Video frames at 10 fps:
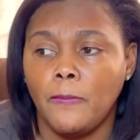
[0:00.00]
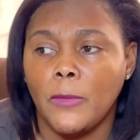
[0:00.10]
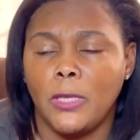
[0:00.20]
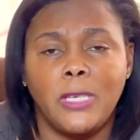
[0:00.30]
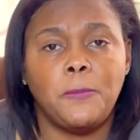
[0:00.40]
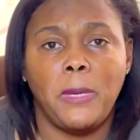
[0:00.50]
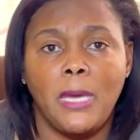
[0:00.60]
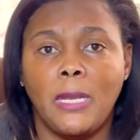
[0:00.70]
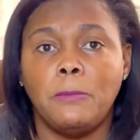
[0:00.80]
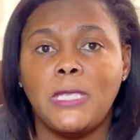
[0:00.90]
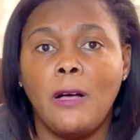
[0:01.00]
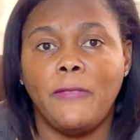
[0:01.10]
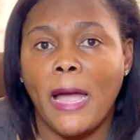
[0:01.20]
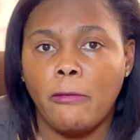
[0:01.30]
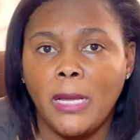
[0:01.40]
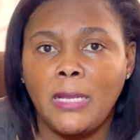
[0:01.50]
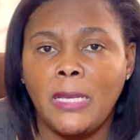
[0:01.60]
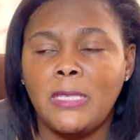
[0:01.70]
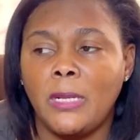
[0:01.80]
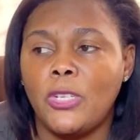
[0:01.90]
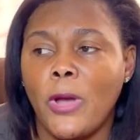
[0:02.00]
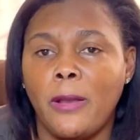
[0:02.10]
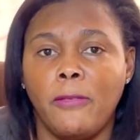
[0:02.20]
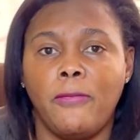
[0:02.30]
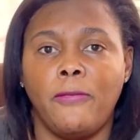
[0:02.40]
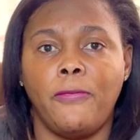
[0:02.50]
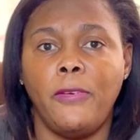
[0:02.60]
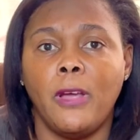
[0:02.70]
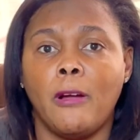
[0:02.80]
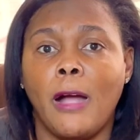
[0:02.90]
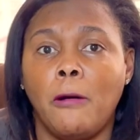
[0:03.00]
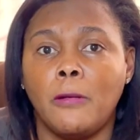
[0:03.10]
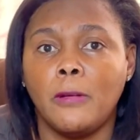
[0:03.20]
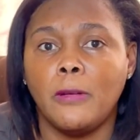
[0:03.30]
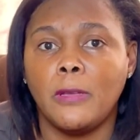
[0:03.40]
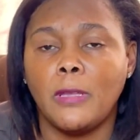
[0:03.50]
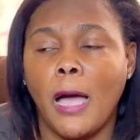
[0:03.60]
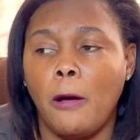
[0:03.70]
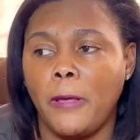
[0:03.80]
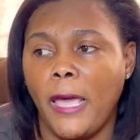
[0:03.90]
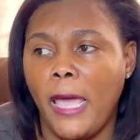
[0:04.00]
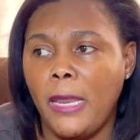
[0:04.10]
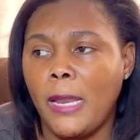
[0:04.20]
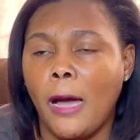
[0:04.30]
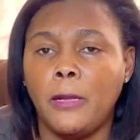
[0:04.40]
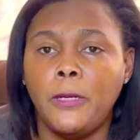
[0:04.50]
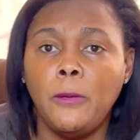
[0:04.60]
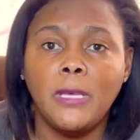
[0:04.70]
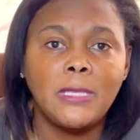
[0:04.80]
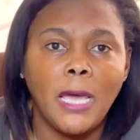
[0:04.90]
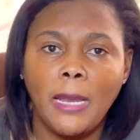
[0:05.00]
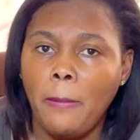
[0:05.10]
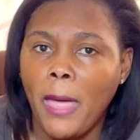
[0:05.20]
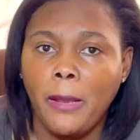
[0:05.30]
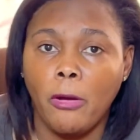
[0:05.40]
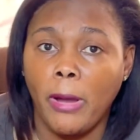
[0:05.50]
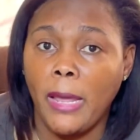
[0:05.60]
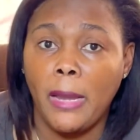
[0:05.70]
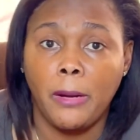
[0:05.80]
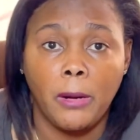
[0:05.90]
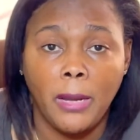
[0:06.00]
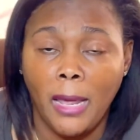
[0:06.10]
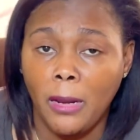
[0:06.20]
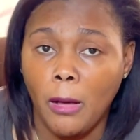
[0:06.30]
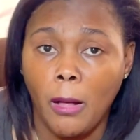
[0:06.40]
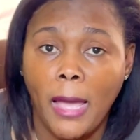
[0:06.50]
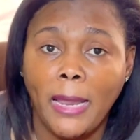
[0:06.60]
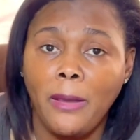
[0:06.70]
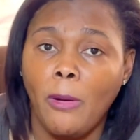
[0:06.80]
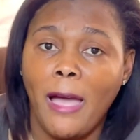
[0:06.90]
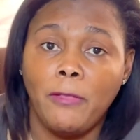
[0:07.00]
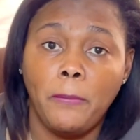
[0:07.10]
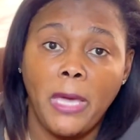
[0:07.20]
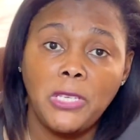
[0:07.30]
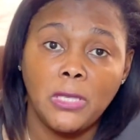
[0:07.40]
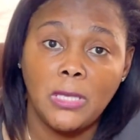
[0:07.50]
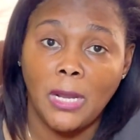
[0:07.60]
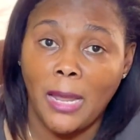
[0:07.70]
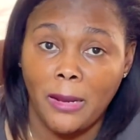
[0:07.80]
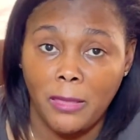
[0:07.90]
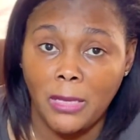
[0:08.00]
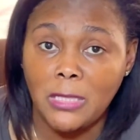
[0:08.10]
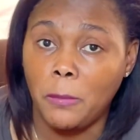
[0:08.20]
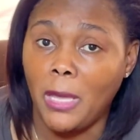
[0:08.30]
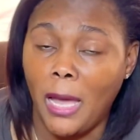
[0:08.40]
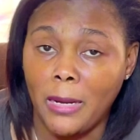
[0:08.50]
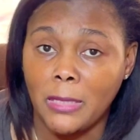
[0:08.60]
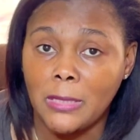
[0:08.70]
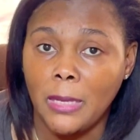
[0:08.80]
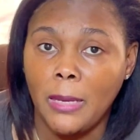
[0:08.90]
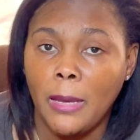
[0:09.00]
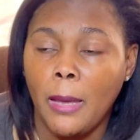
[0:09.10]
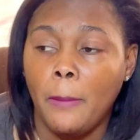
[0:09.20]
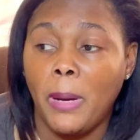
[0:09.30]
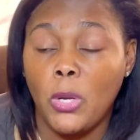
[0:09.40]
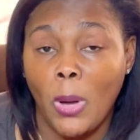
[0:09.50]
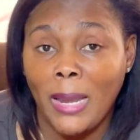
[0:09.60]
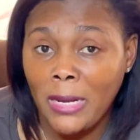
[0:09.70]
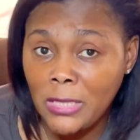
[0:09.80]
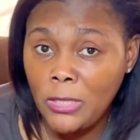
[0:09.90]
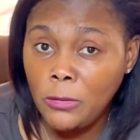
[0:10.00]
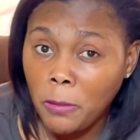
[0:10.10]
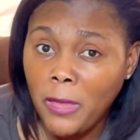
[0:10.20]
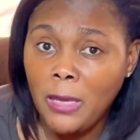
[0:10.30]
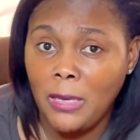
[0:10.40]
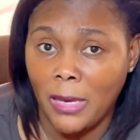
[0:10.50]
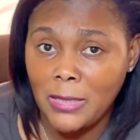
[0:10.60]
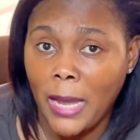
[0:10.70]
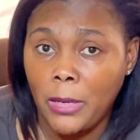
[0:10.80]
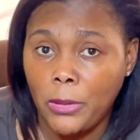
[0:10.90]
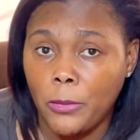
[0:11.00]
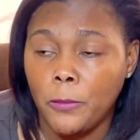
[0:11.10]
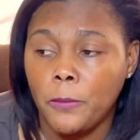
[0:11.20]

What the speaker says: just being themselves directly instead of trying to figure out how to edit, how to do this. And I'm not a great editor, not at all. And I don't have the patience in a lot of things, to be honest. But do I like this YouTube thing? Yes, I do.